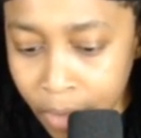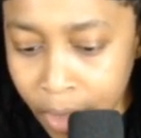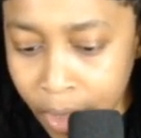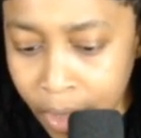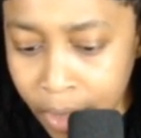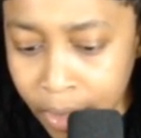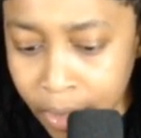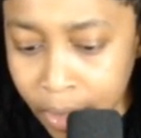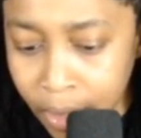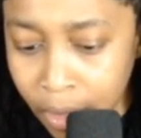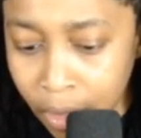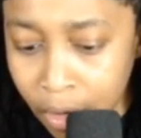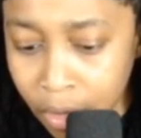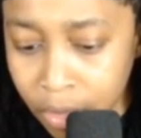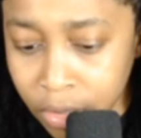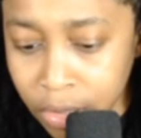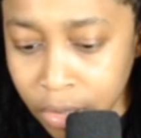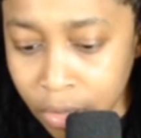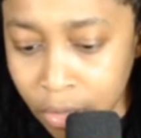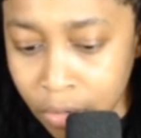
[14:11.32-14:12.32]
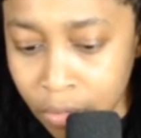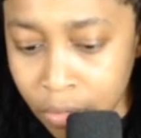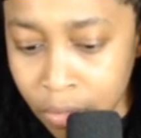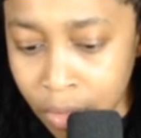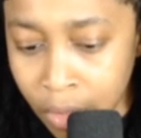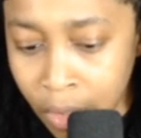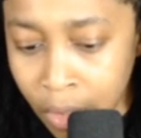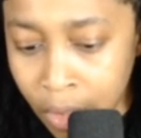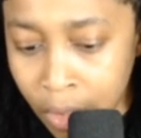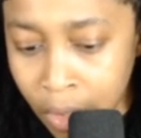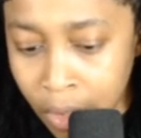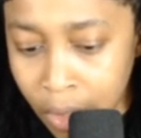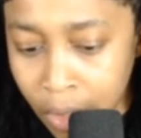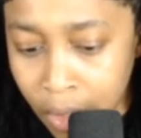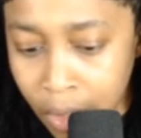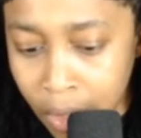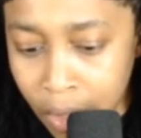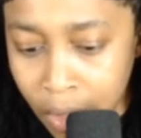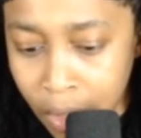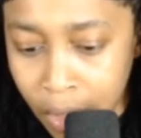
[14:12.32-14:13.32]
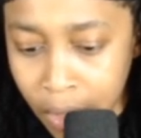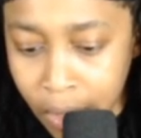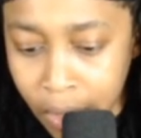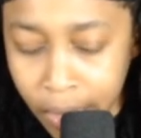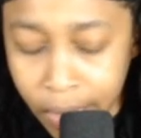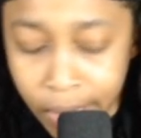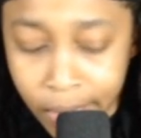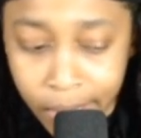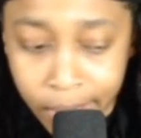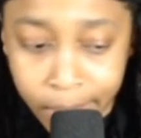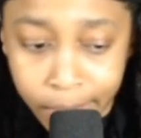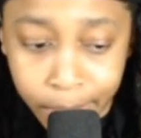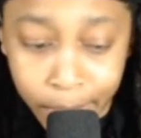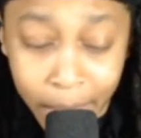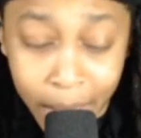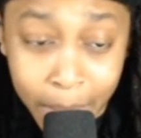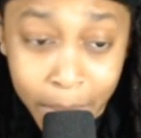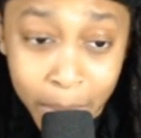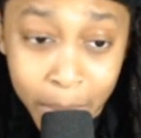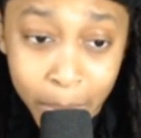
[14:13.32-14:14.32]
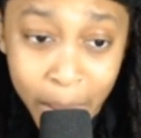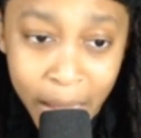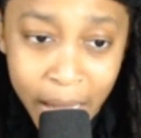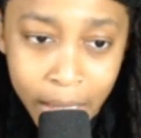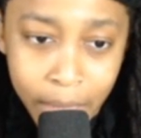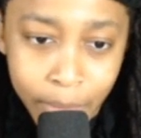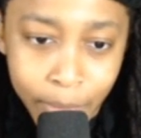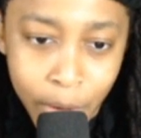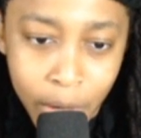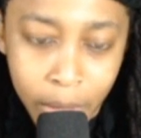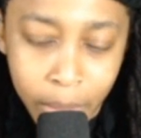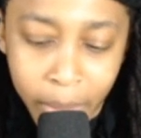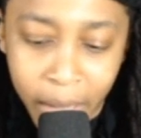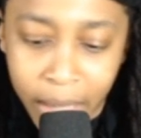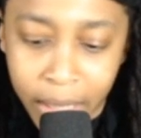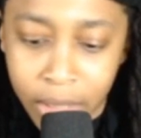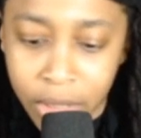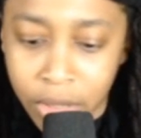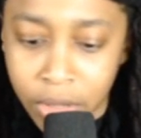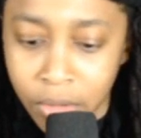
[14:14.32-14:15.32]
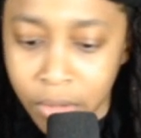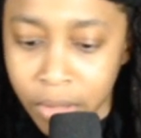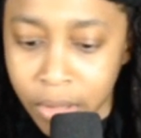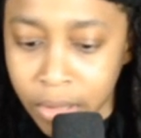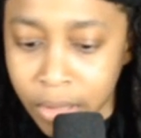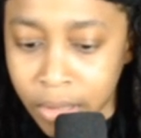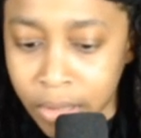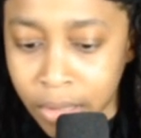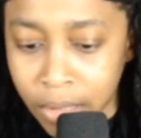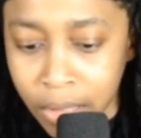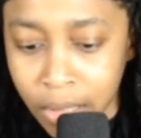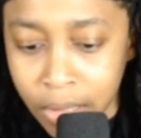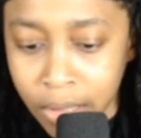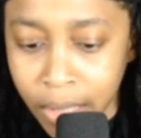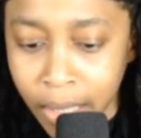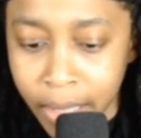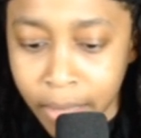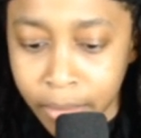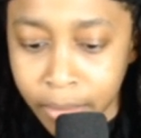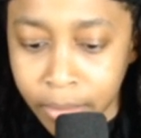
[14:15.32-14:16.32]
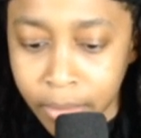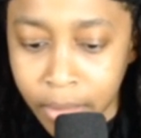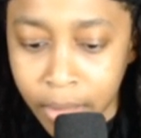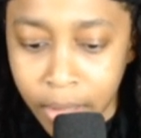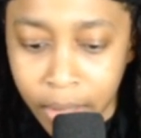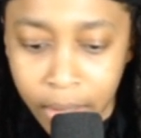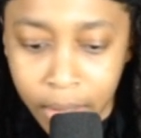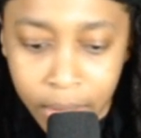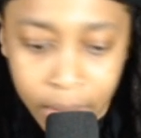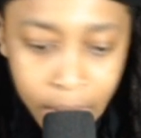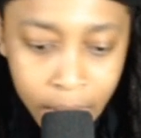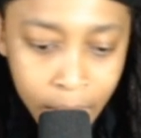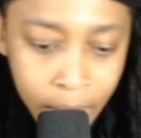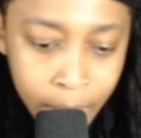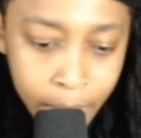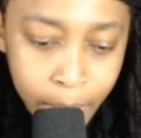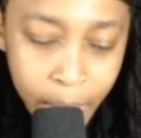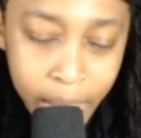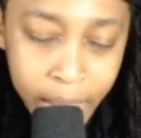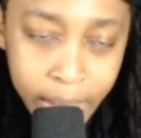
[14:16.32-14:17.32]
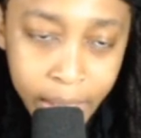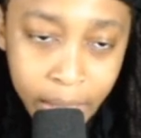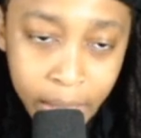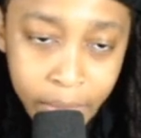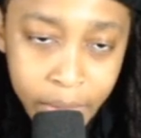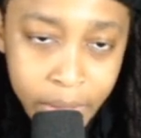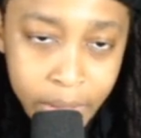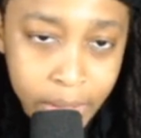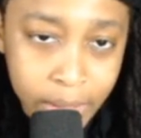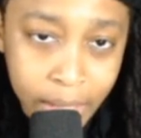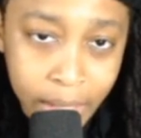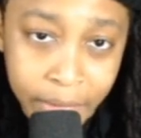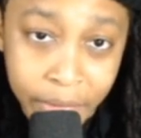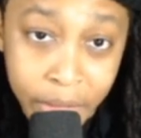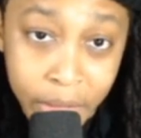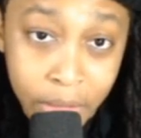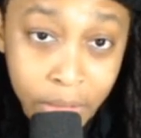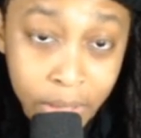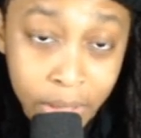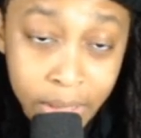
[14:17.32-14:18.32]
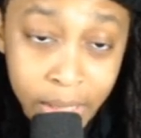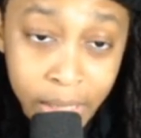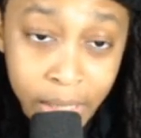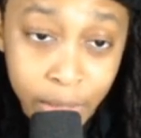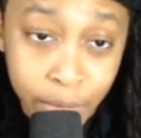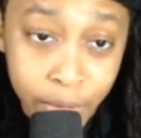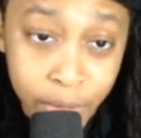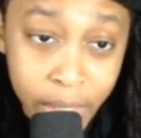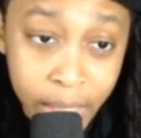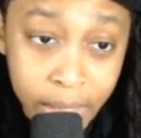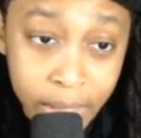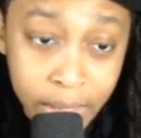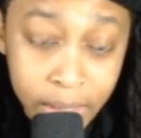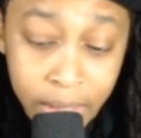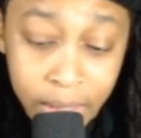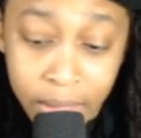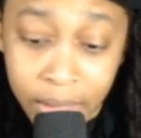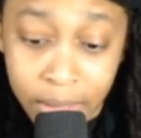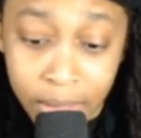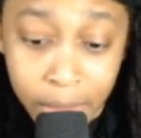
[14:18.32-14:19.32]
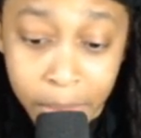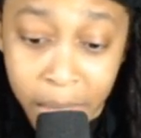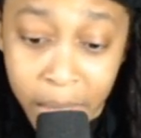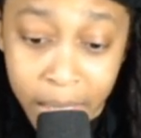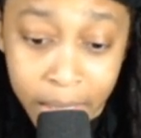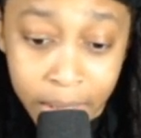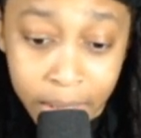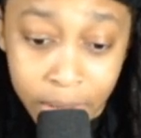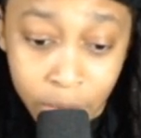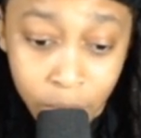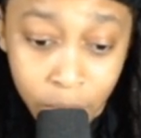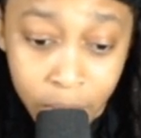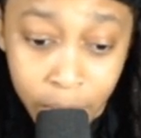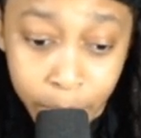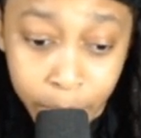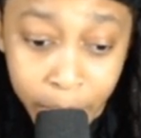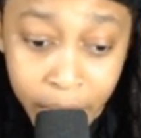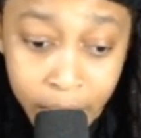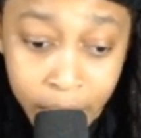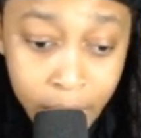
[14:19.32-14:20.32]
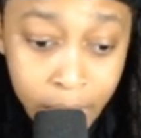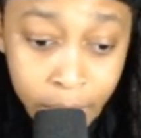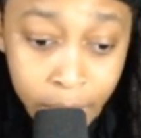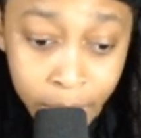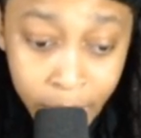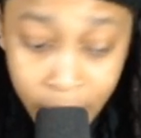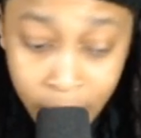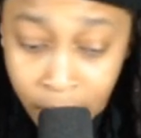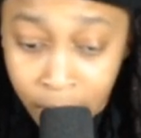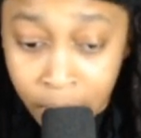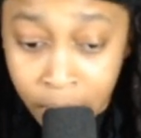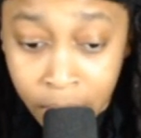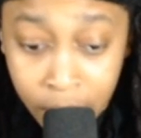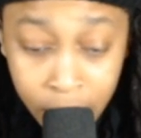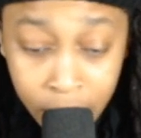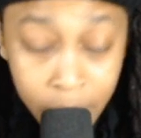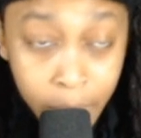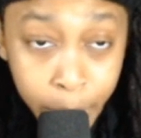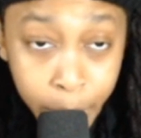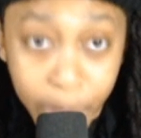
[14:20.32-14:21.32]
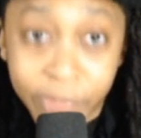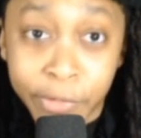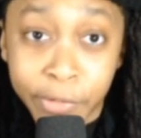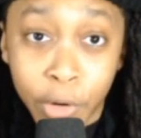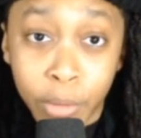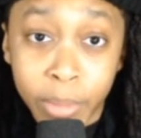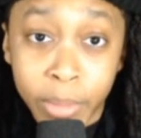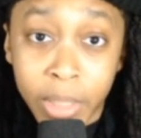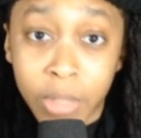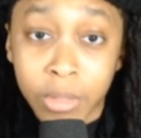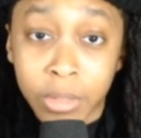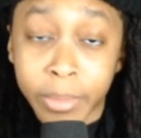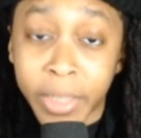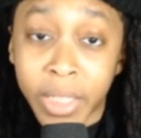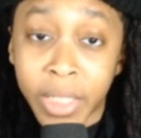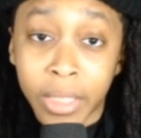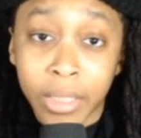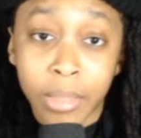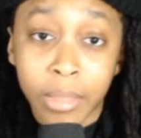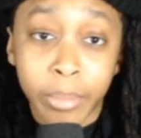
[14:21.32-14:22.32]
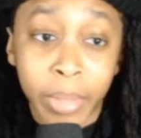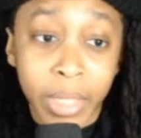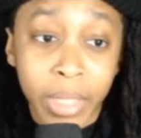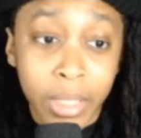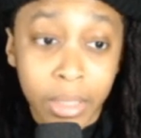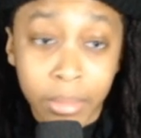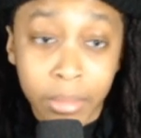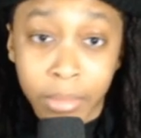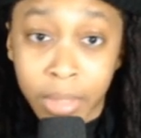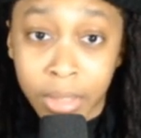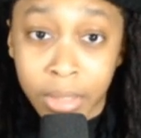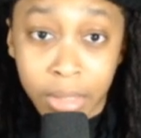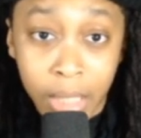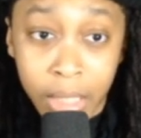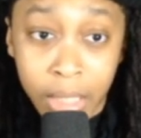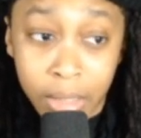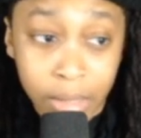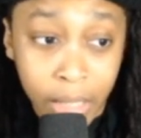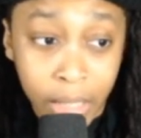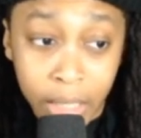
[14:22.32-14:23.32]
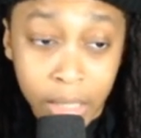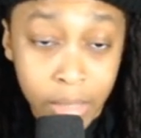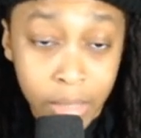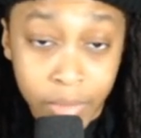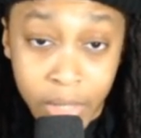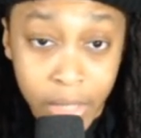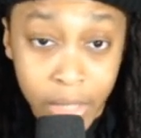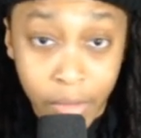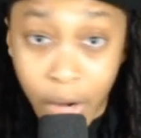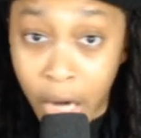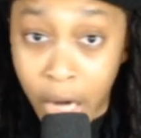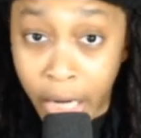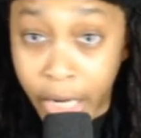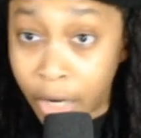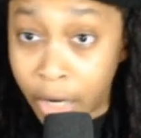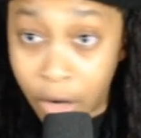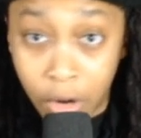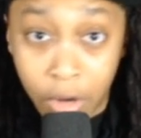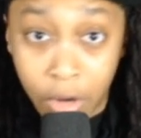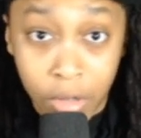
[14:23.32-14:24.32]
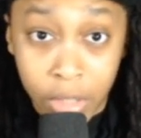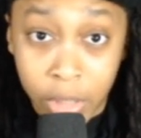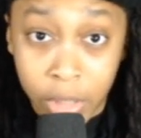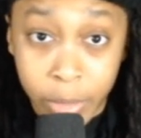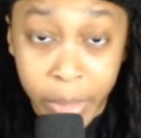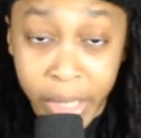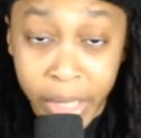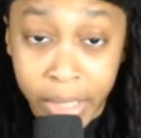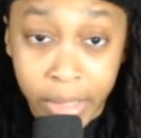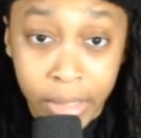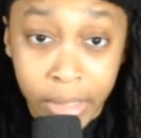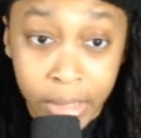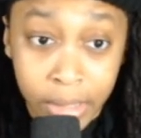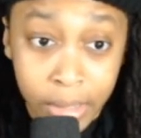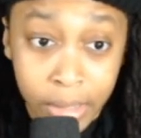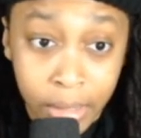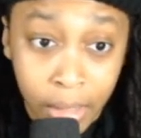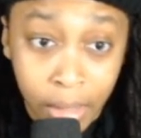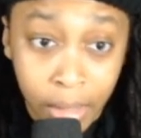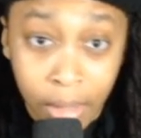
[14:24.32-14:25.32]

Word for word: And then also, uh, maybe backup running back insurance because it looks like uh, Mike Davis is definitely going to test free agency. Somebody is going to pay him. The Buffalo Bills might need to pay him because they, they couldn't run a rock at all this past season.